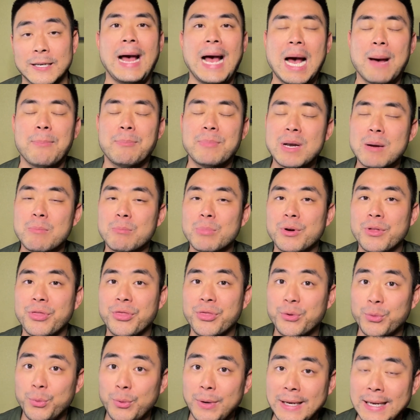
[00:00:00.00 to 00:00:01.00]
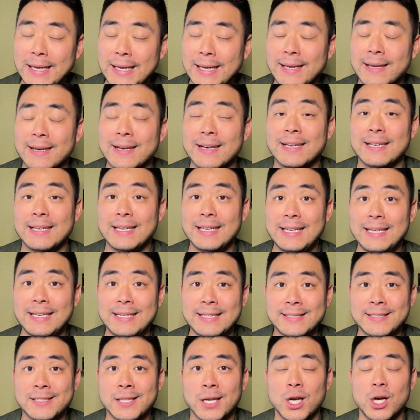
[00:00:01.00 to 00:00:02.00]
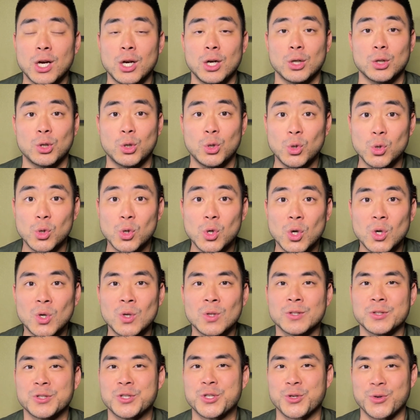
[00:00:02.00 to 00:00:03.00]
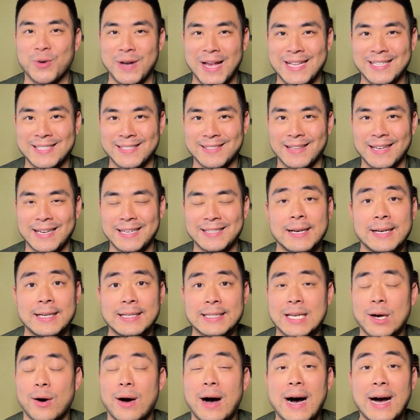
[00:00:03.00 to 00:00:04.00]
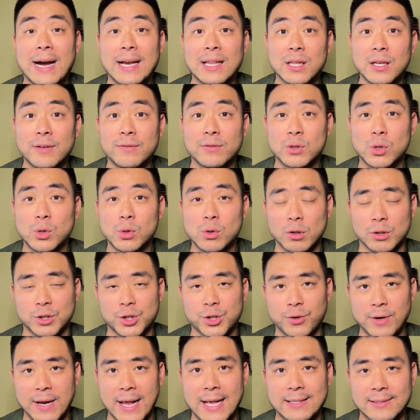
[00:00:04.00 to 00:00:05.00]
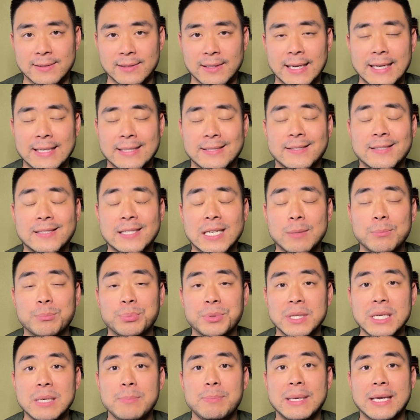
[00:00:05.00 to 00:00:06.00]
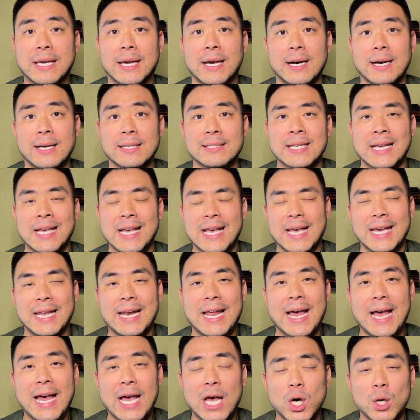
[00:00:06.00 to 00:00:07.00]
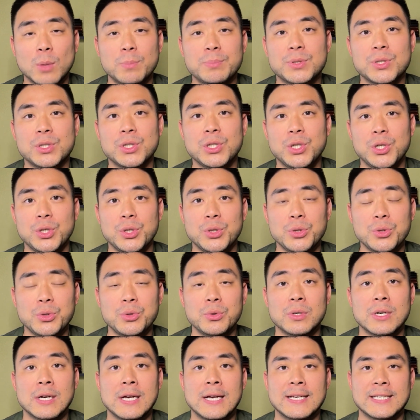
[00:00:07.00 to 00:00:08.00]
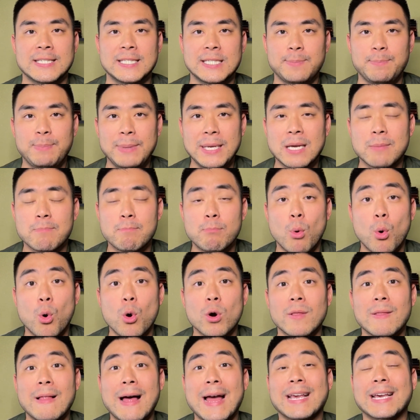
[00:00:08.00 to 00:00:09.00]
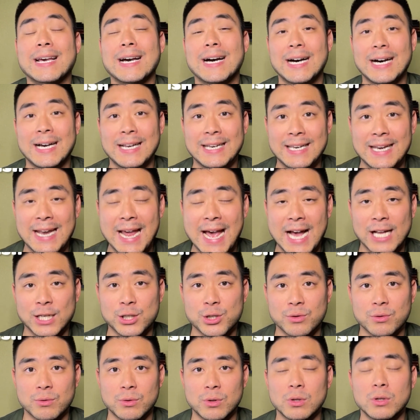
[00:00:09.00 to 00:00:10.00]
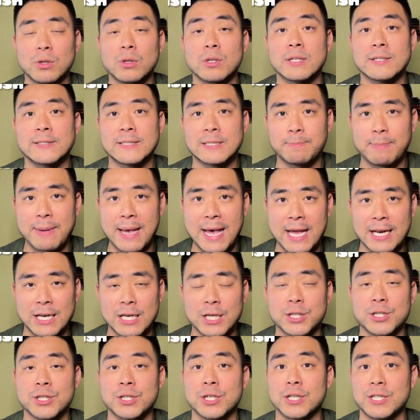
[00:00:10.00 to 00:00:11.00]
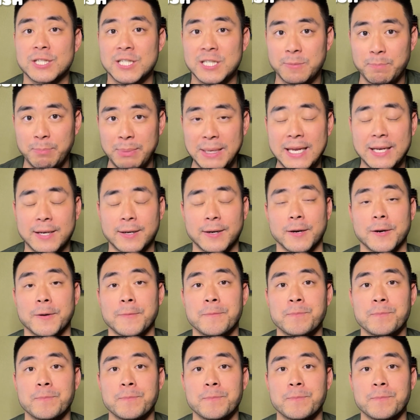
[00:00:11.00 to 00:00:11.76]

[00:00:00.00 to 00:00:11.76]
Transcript: App number 3 is Google Translate. Now, I love Google Translate simply because it helps you speak more like a natural Spanish speaker.